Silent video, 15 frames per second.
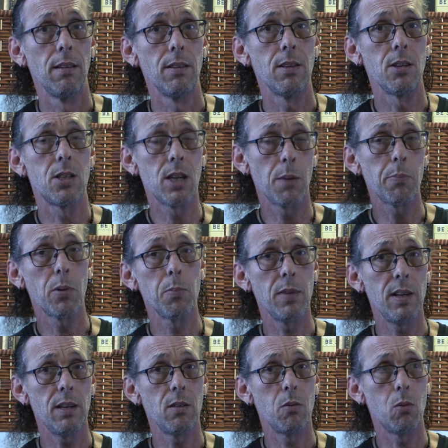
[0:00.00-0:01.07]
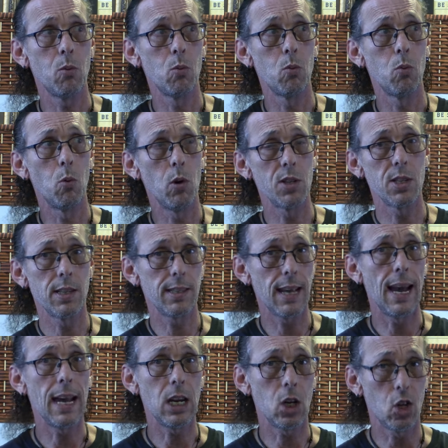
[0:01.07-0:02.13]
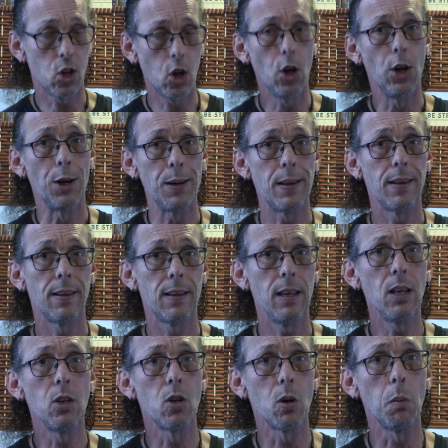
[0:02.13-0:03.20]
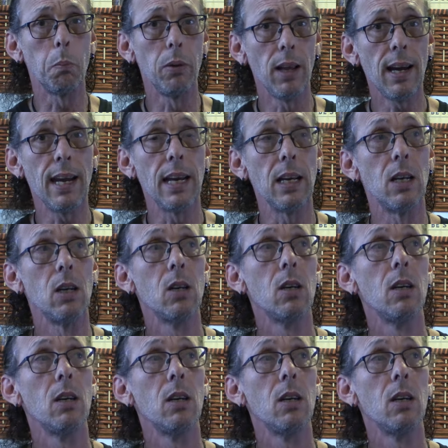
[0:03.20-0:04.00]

the temperament wasn't that good in your blade